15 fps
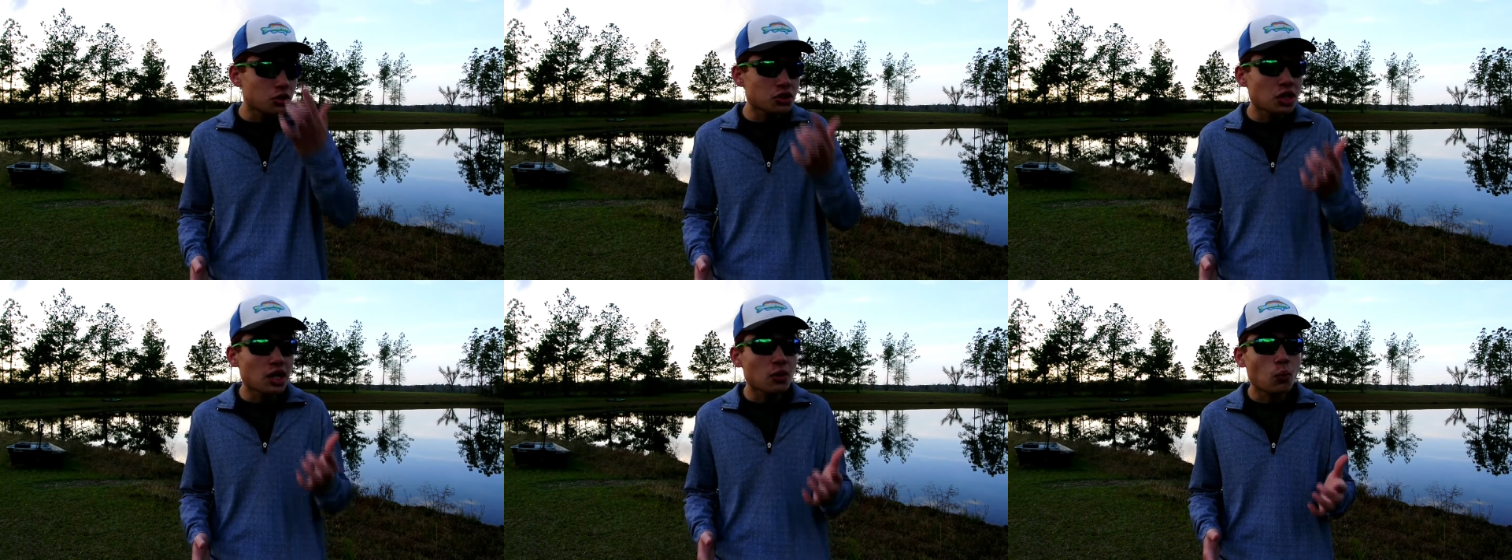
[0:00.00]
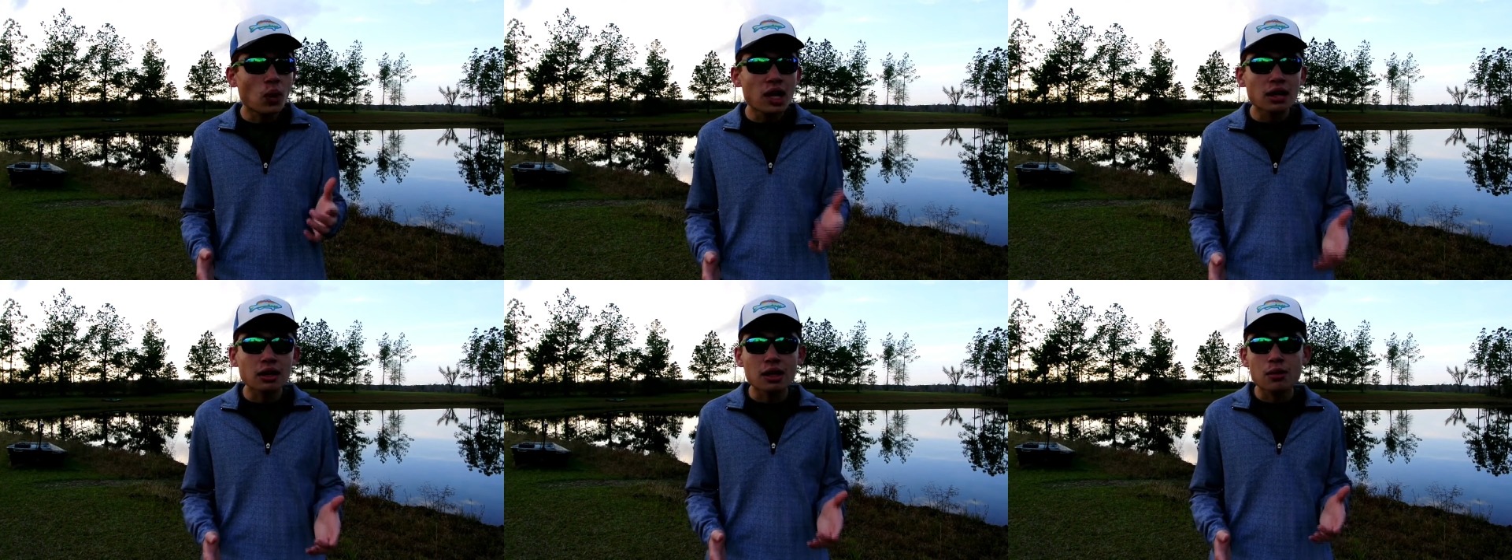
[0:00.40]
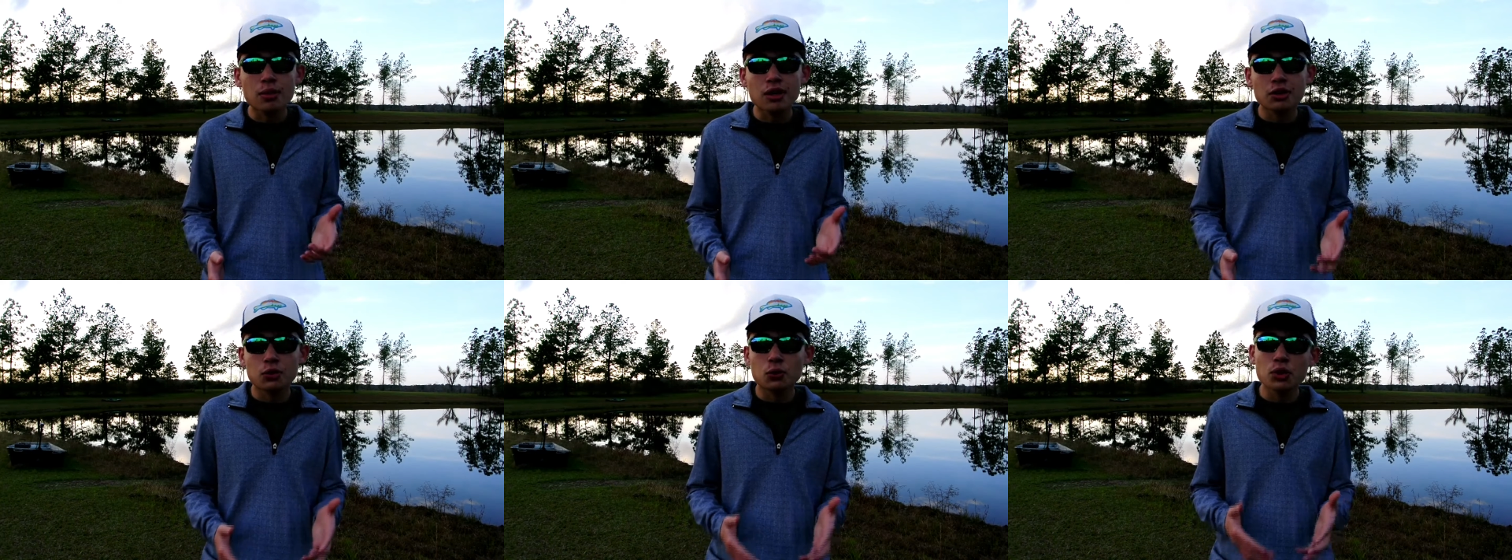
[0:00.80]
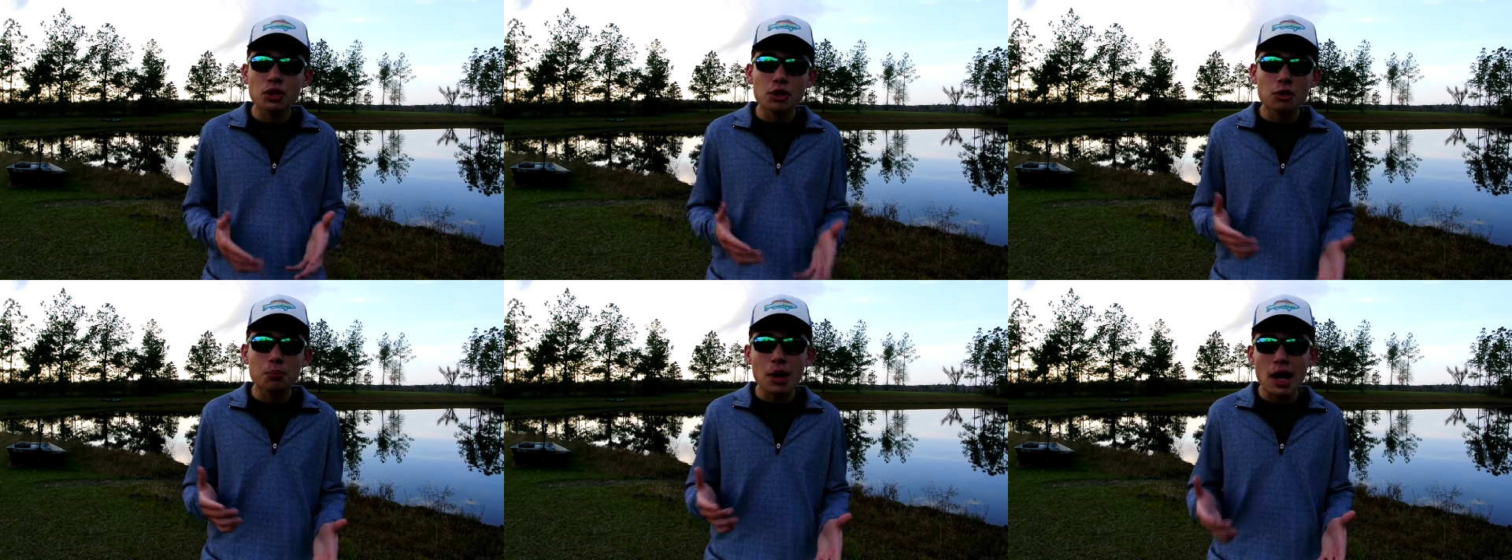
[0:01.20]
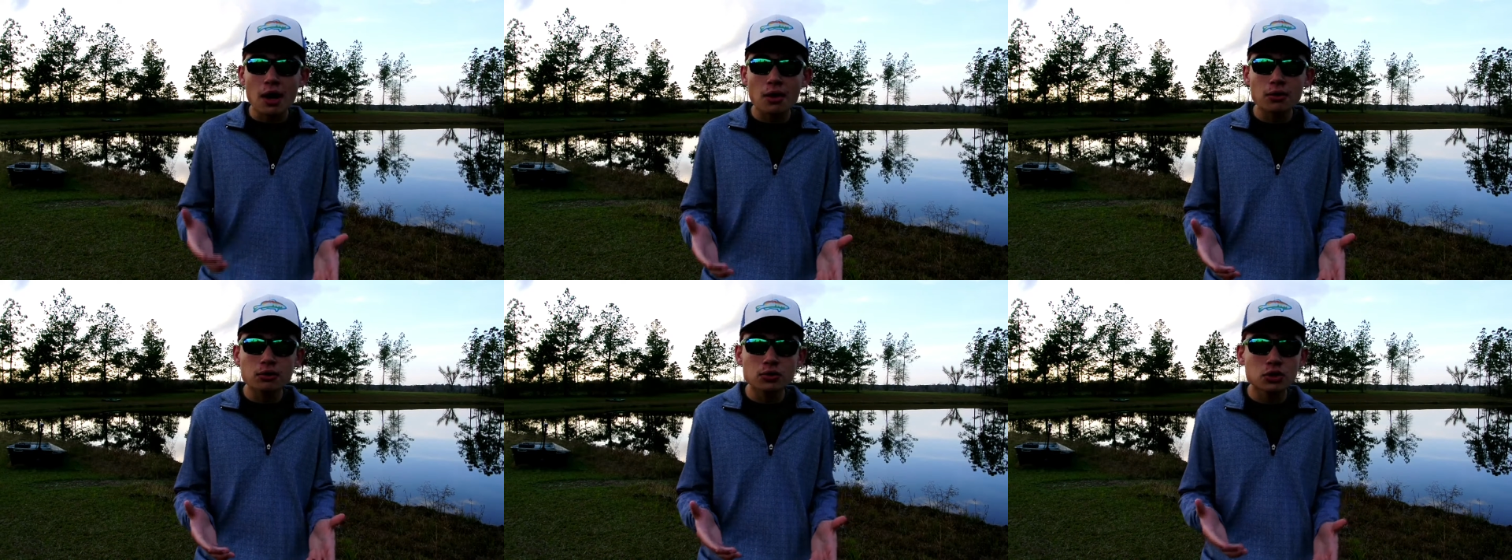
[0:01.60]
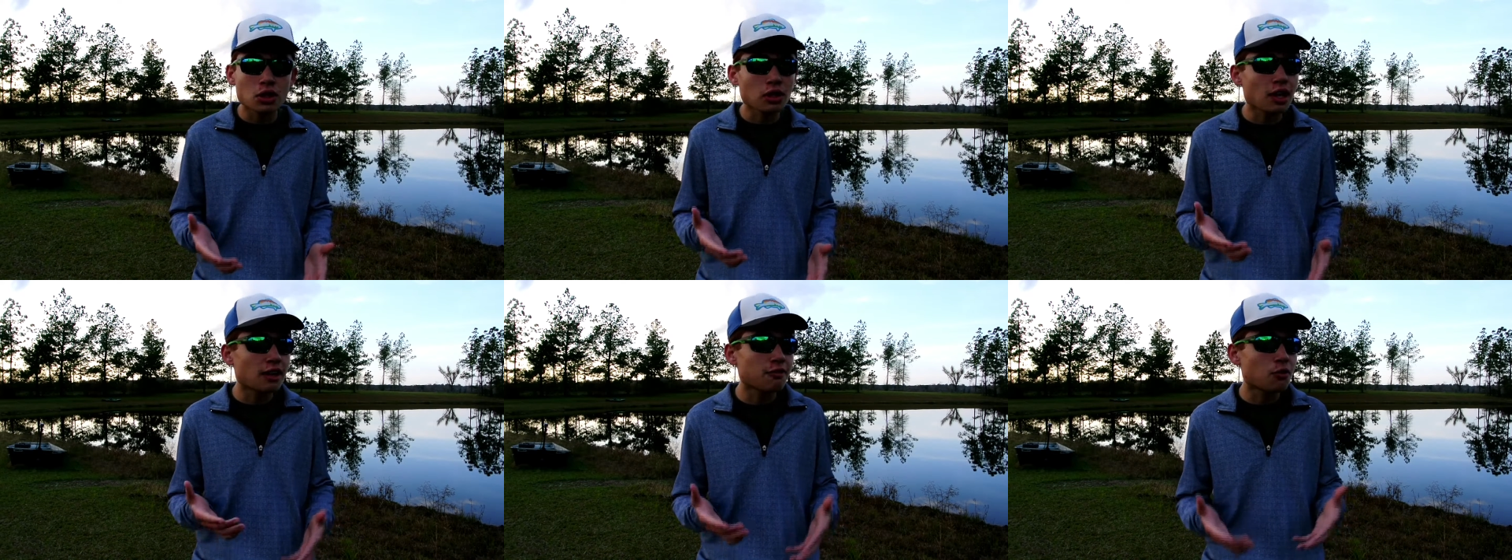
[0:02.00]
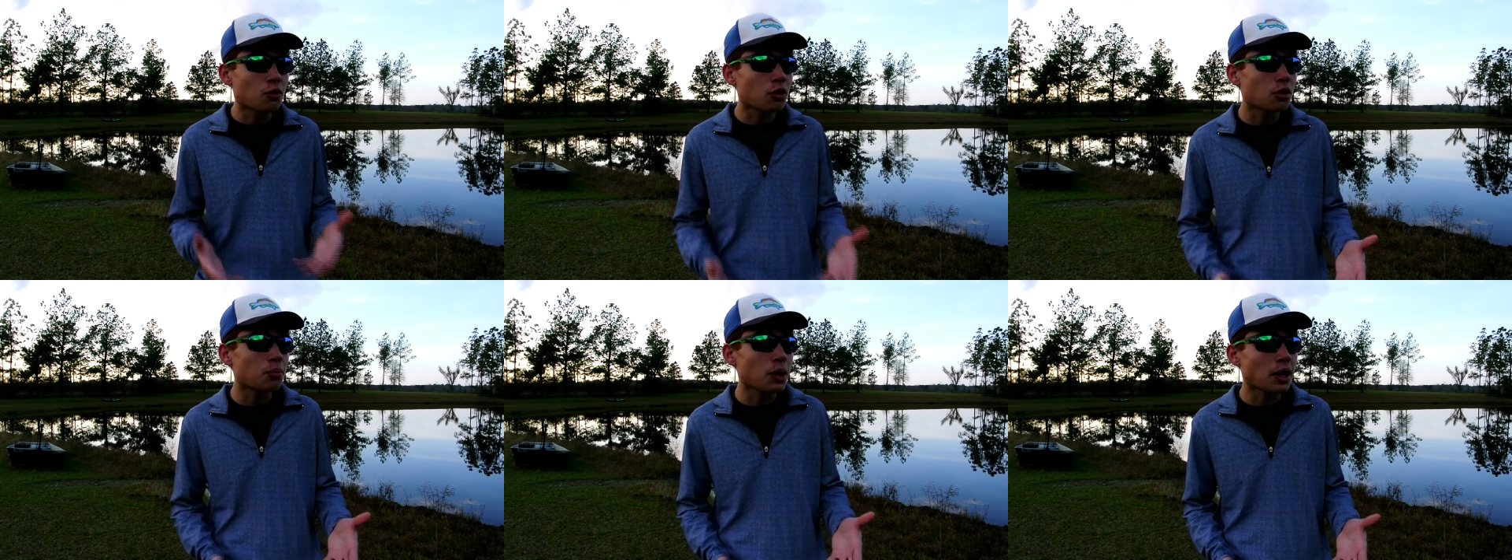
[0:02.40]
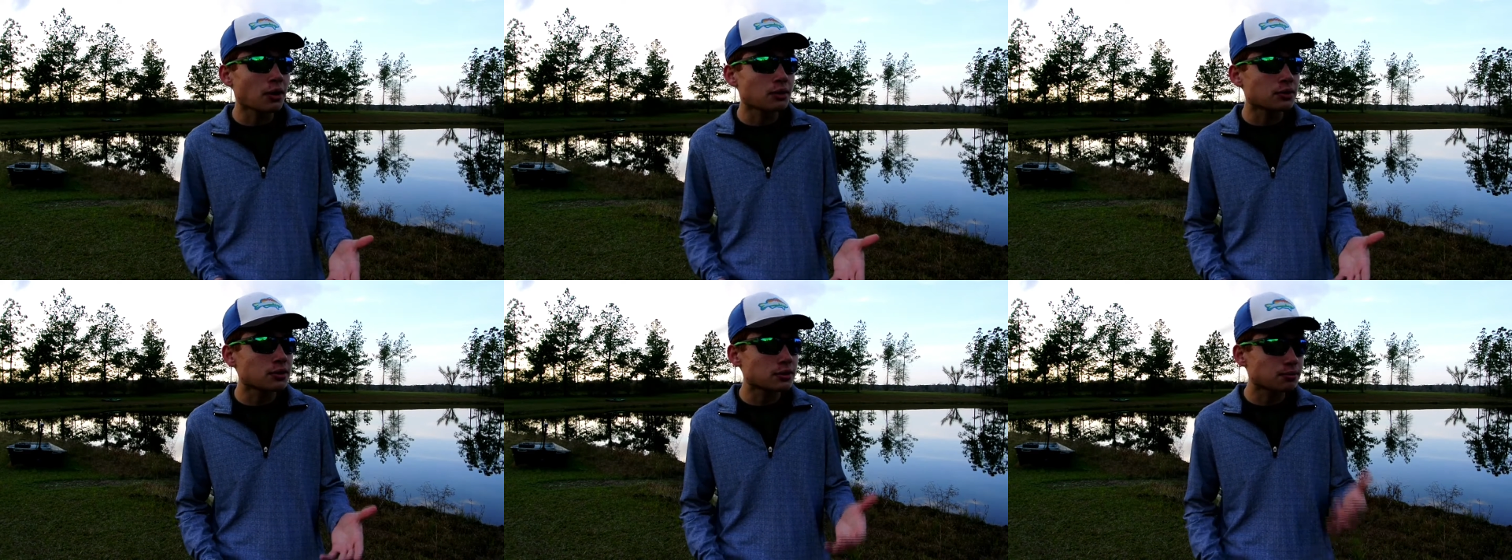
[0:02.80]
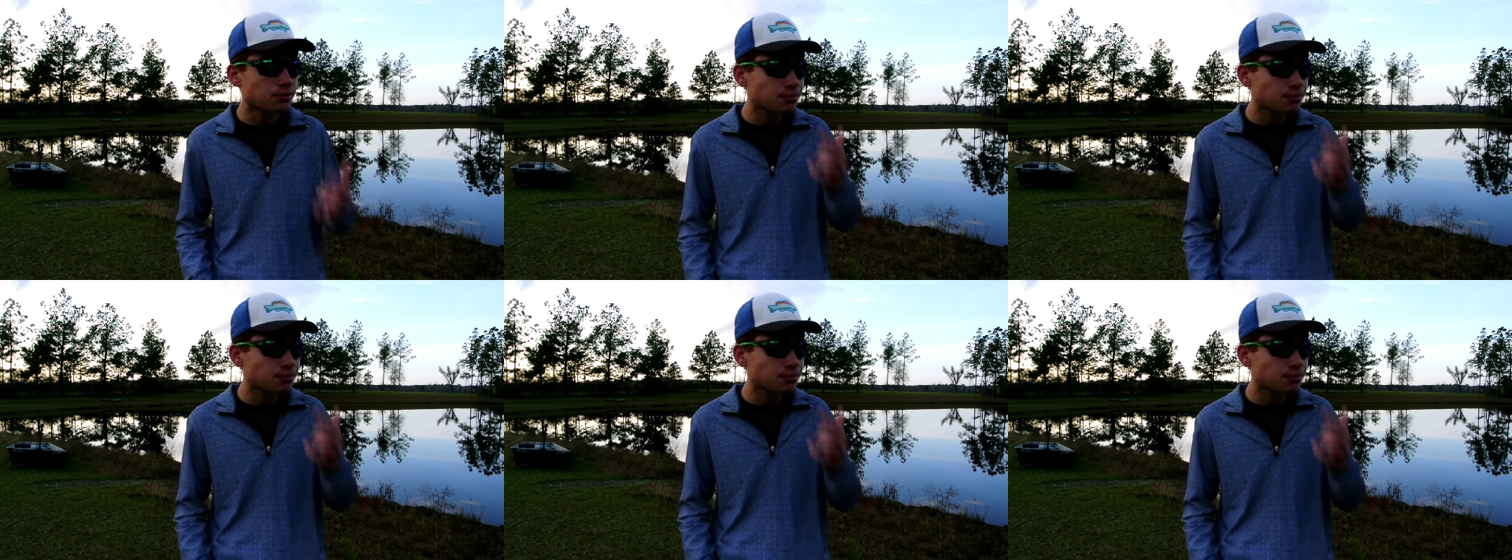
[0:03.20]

say weight limit, 300 pounds to like 400 pounds.